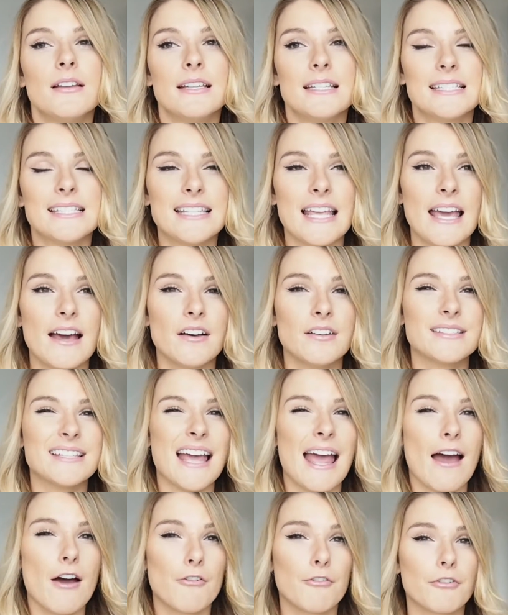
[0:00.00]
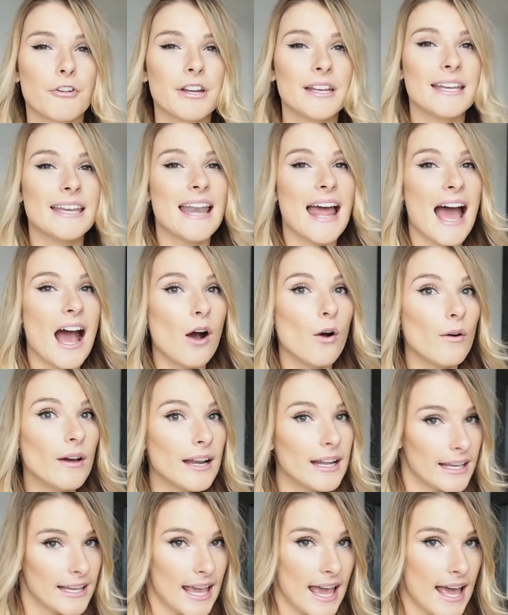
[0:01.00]
sales every now
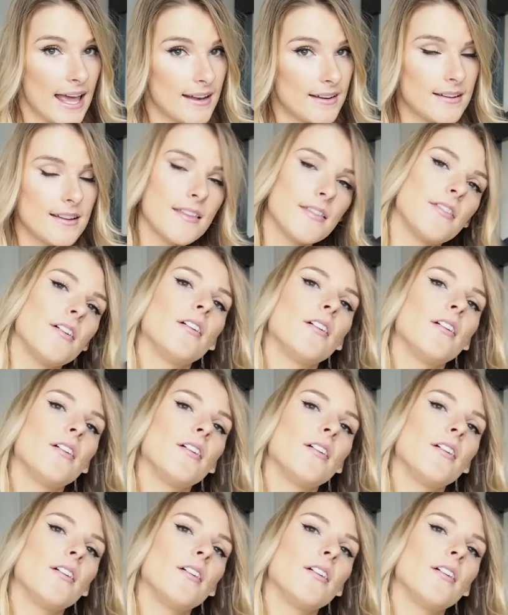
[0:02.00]
and again.